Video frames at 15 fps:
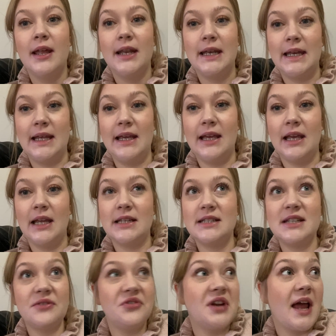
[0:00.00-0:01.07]
need
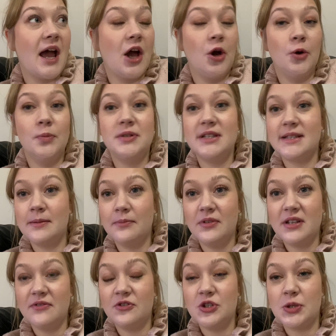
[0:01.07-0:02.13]
different help,
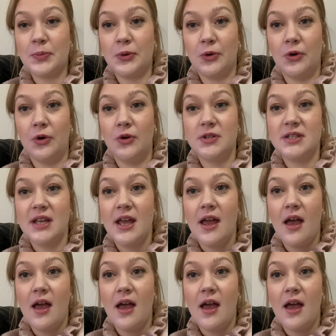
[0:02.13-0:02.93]
different support,